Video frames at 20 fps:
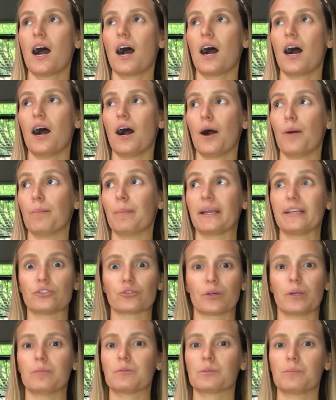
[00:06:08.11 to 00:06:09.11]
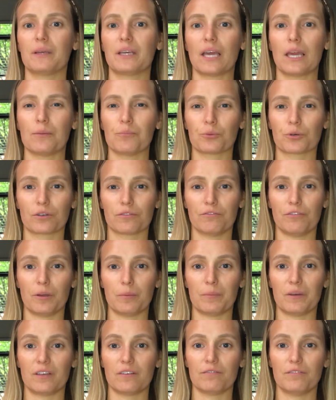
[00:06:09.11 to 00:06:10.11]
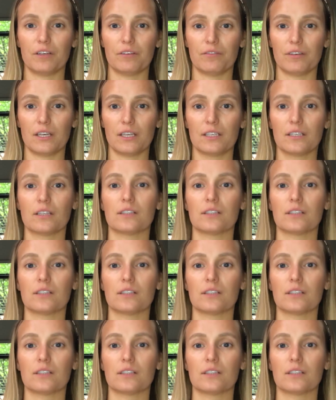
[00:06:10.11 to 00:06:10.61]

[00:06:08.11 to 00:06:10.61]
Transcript: my dreams became more vivid.